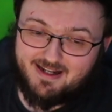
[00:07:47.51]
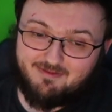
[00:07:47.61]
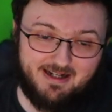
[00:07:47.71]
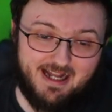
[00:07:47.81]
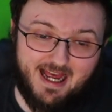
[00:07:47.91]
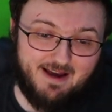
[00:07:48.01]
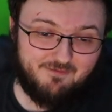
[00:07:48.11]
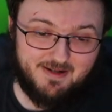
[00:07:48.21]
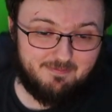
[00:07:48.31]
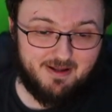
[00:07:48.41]
We didn't have him for
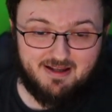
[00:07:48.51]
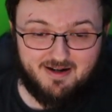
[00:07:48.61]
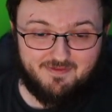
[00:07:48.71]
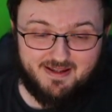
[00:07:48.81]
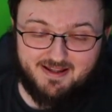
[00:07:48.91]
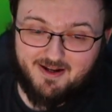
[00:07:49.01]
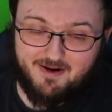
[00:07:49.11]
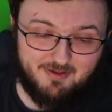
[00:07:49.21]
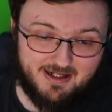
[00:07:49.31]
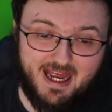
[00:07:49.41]
the playoffs. This year,
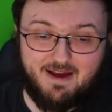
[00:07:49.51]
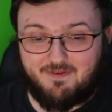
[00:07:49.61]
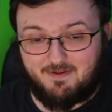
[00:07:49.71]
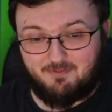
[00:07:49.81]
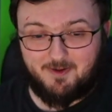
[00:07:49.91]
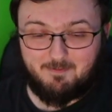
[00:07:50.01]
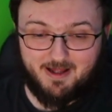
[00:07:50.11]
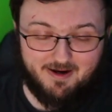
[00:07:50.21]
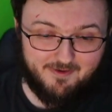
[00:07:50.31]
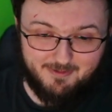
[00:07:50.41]
we're going to have him for the
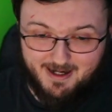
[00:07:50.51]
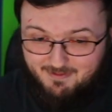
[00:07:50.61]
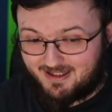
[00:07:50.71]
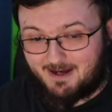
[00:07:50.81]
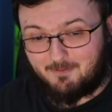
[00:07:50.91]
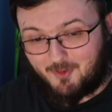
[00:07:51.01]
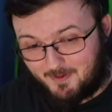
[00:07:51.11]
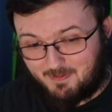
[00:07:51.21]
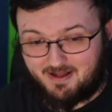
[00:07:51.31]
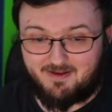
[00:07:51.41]
playoffs. We have a lot more
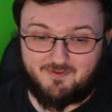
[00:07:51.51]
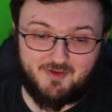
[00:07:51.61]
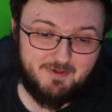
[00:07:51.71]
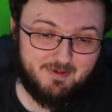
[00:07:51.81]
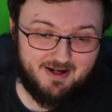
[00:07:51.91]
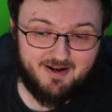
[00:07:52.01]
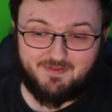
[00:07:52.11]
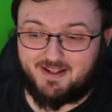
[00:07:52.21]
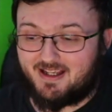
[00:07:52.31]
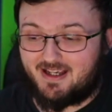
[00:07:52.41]
pieces for the playoffs.